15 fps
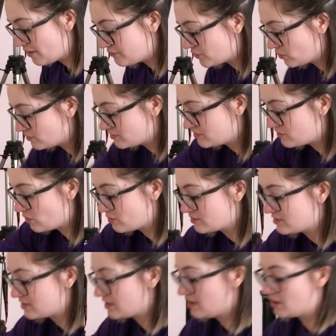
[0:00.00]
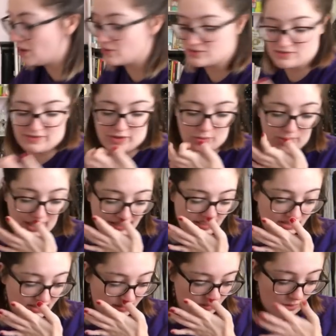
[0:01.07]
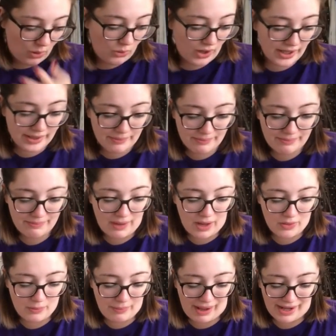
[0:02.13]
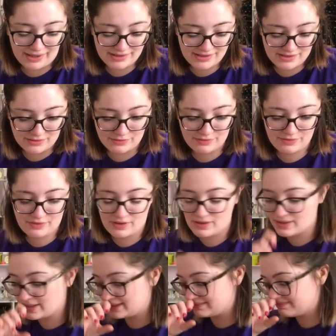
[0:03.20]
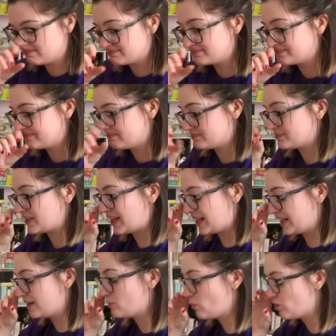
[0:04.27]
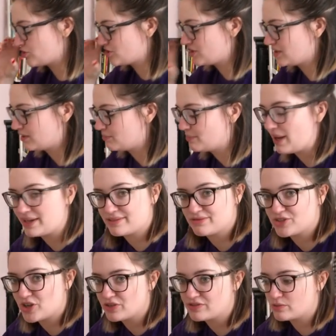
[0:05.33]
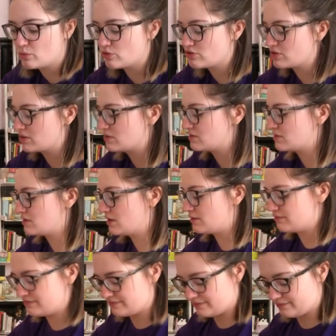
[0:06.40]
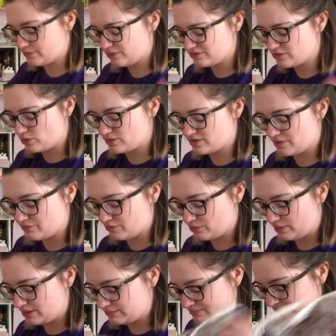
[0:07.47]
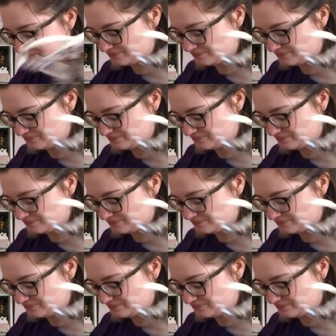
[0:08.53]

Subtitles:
I've got socks in loads of other places as well, like in other bags of clean washing, bags of dirty washing and stuff. I've got socks everywhere.